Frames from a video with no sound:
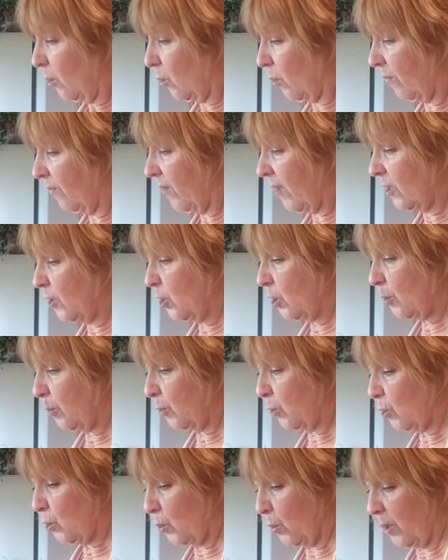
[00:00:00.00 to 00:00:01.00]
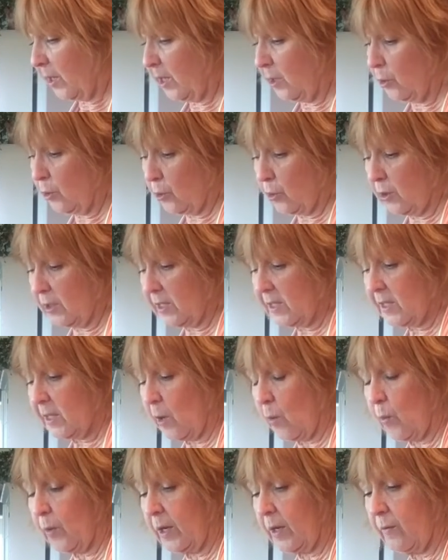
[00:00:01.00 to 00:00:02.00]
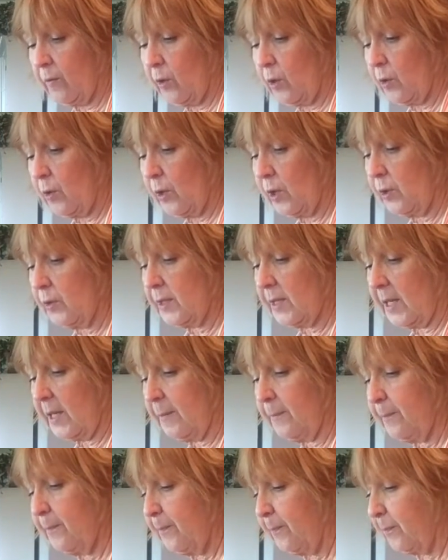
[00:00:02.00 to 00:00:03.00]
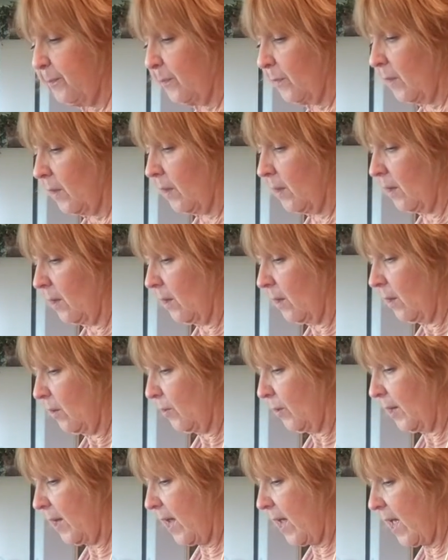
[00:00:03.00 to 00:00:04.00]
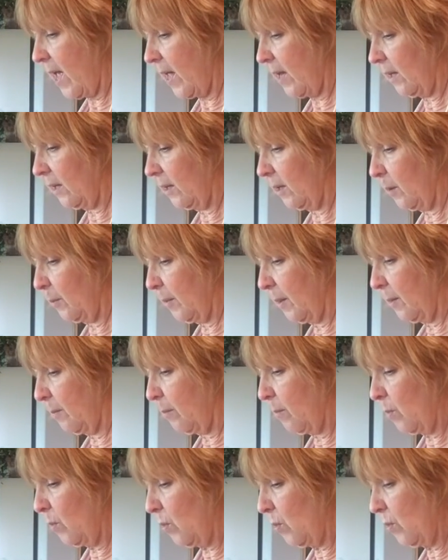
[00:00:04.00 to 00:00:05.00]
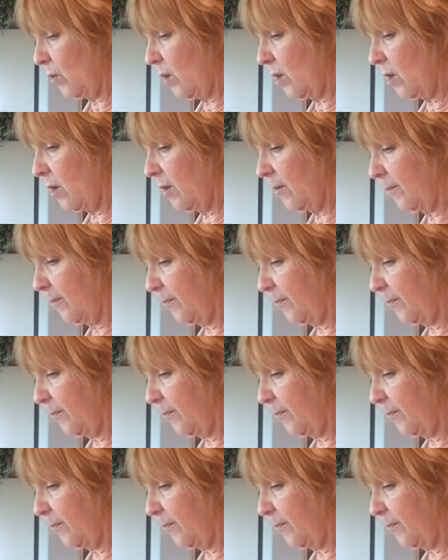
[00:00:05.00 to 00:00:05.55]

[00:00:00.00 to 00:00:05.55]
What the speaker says: vegetable shortening, your Crisco, whatever you're using. I'm going to add a little bit more.